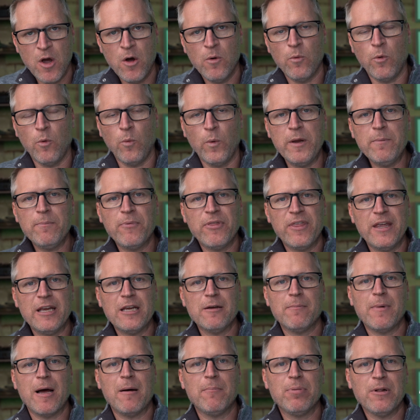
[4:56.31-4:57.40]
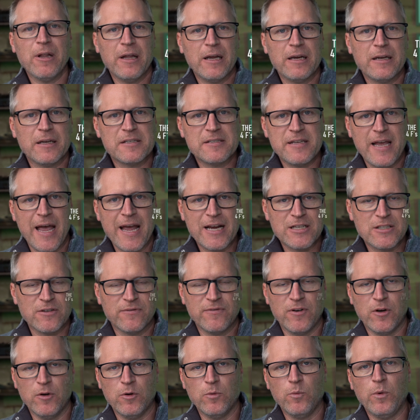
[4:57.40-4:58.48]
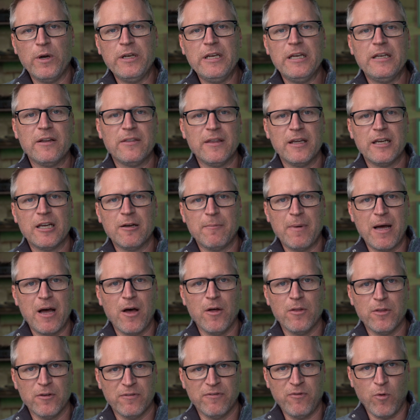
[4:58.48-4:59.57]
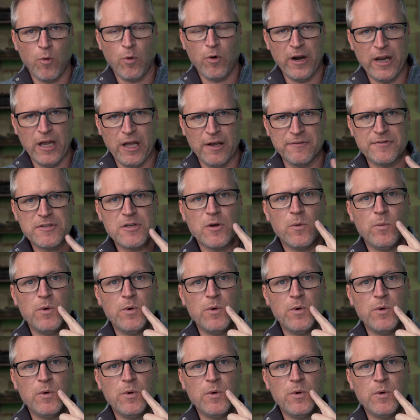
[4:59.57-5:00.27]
When we think about playing a saxophone, we need to think about the 4 F's,